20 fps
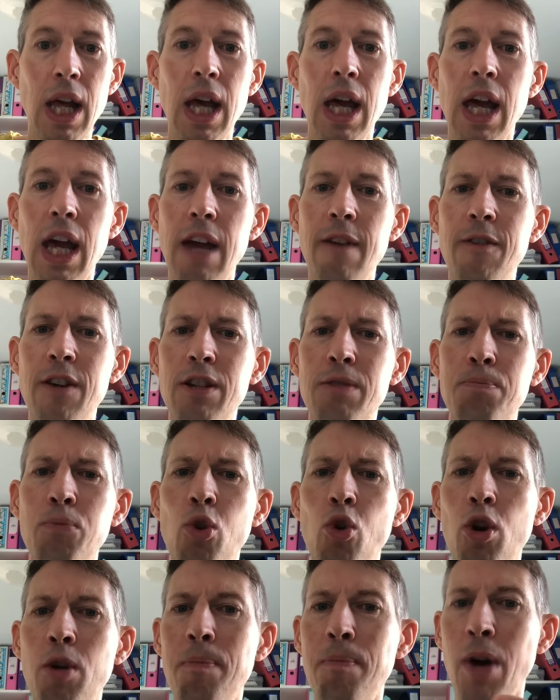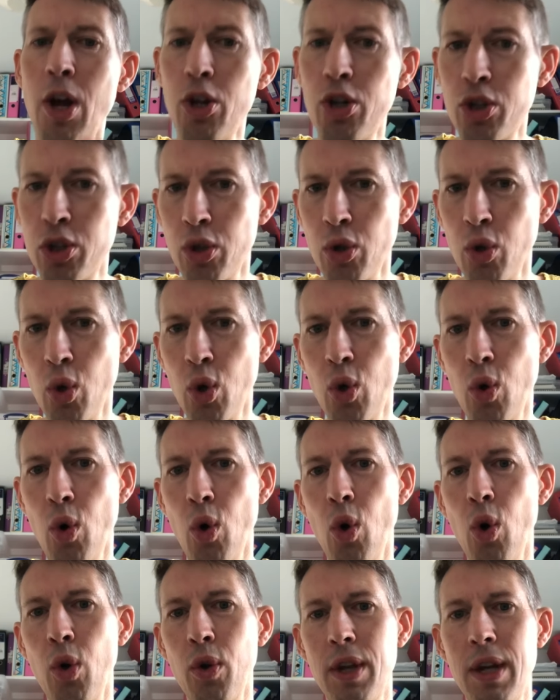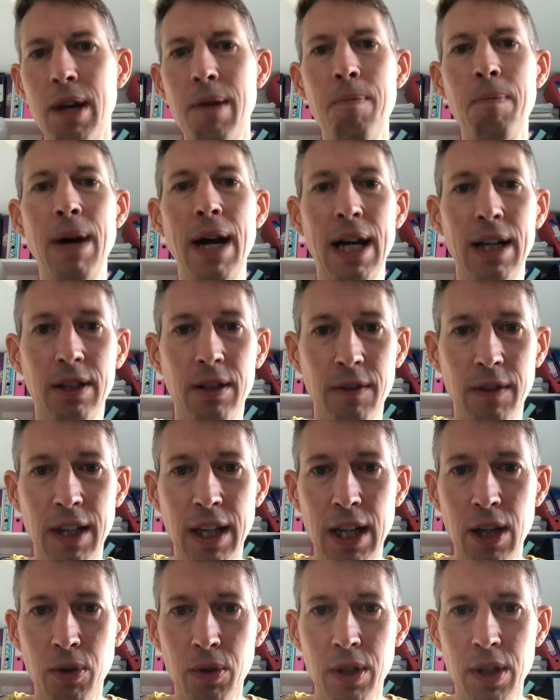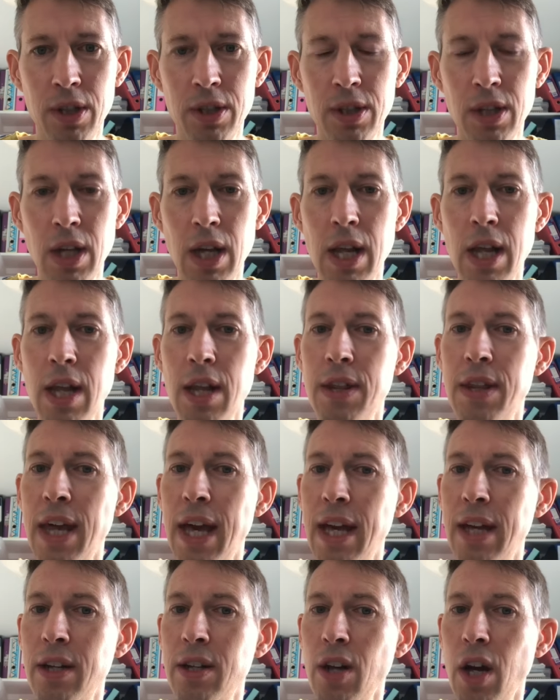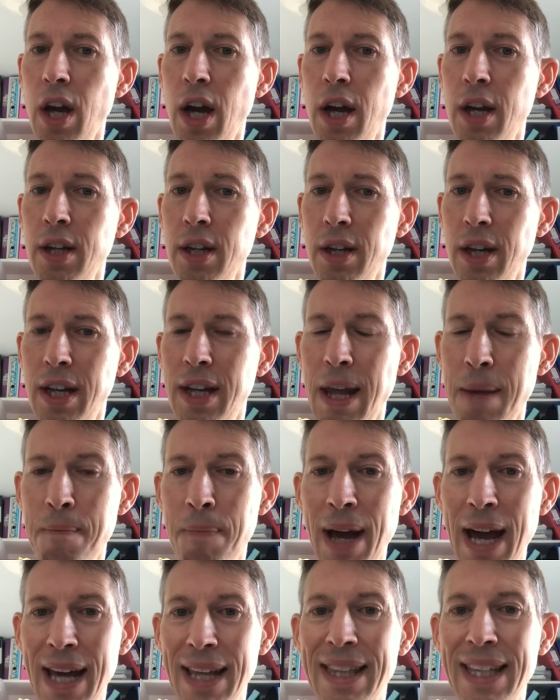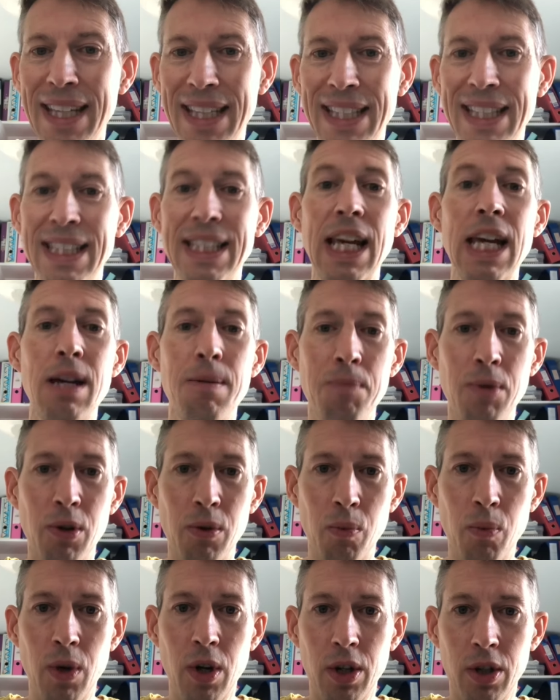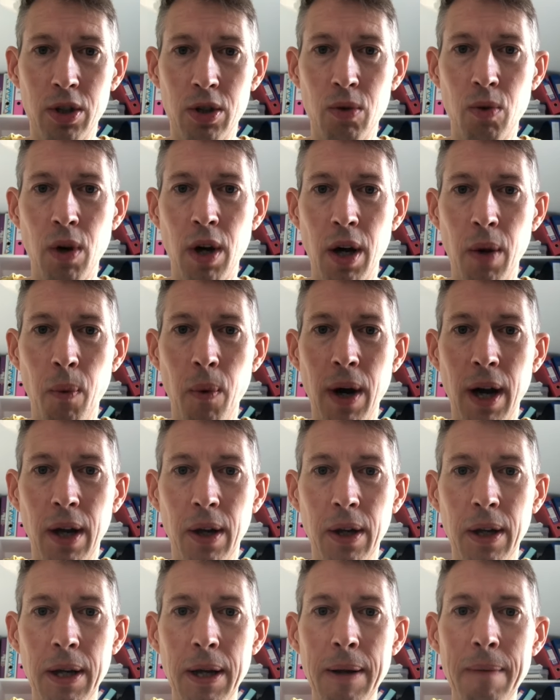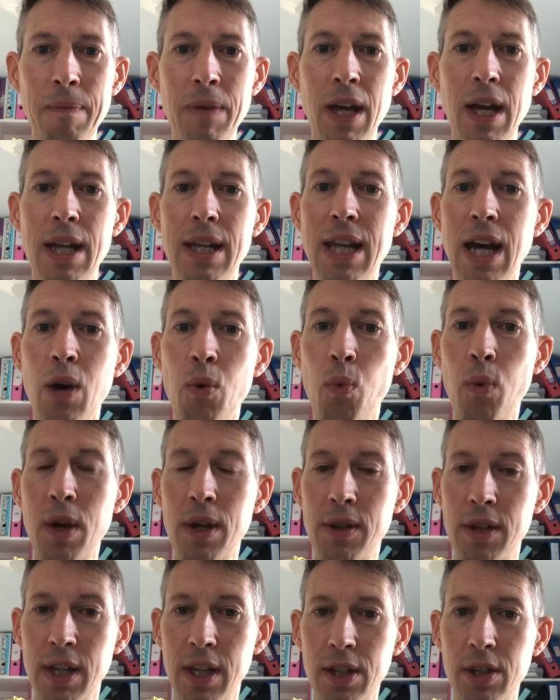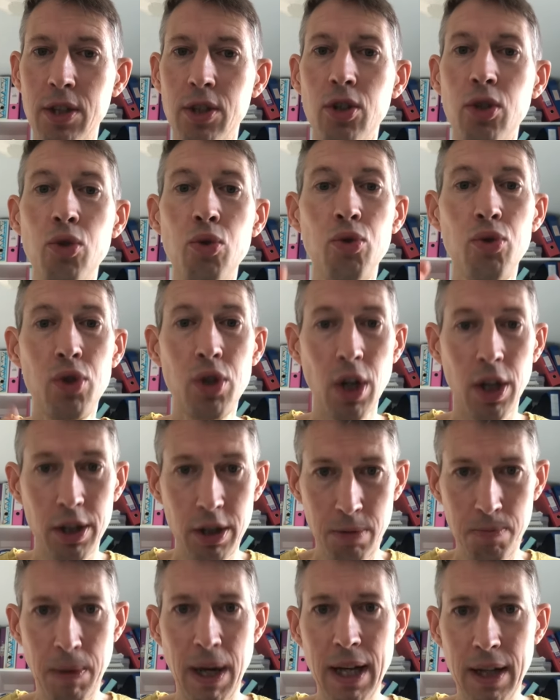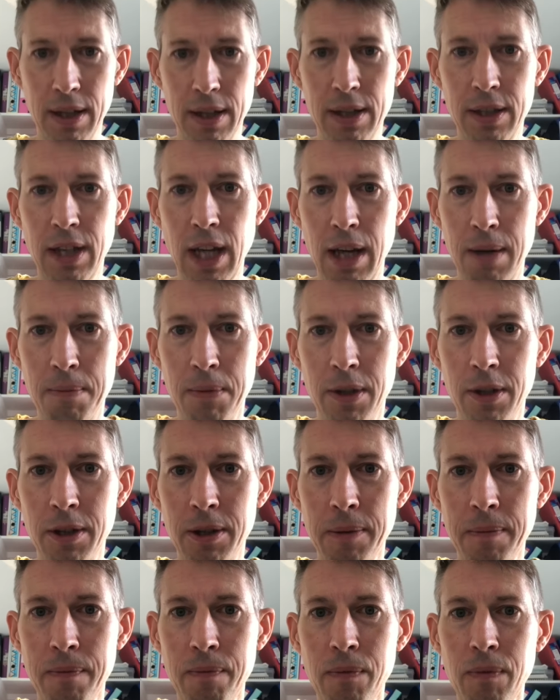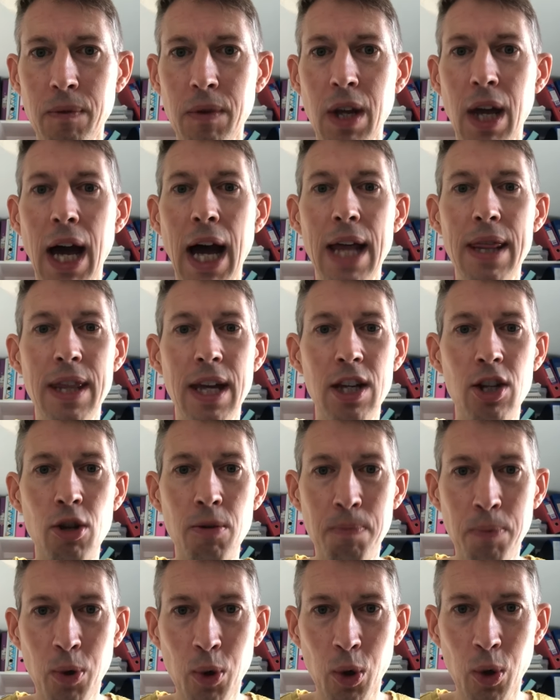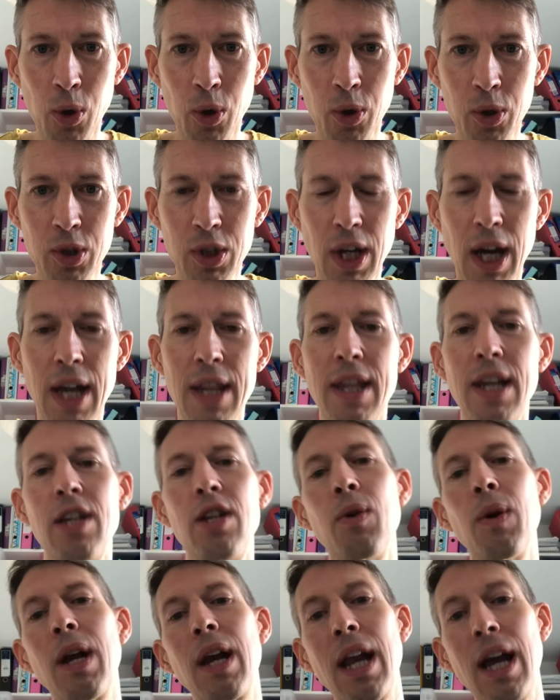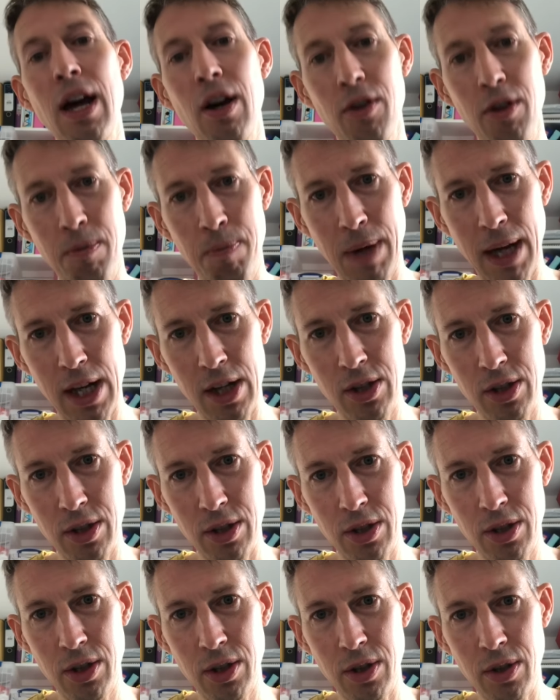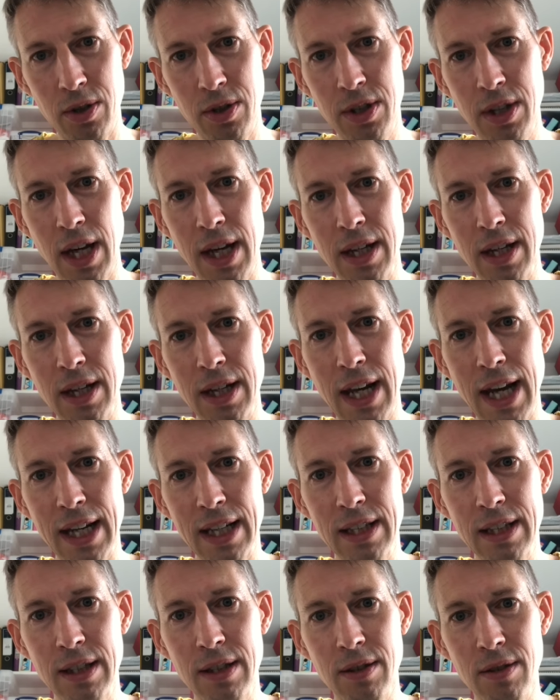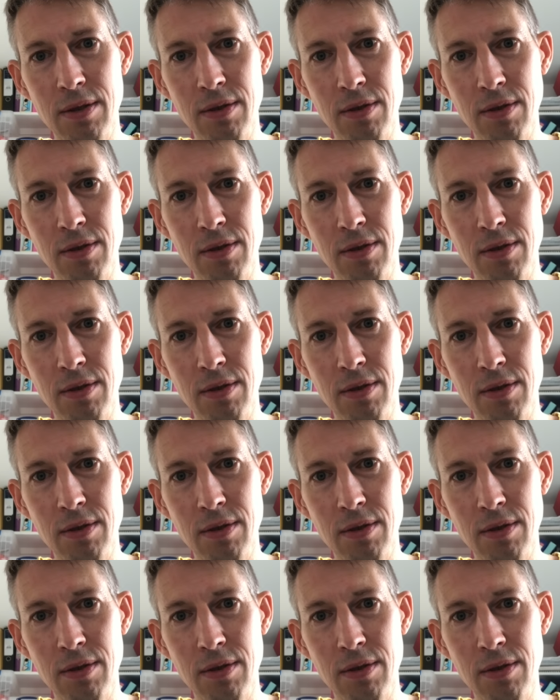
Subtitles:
If it's more emotional or the impact of the illness, then an empathic statement works quite well. Now with this, you just make the statement and then you pause and then you allow the patient to say the next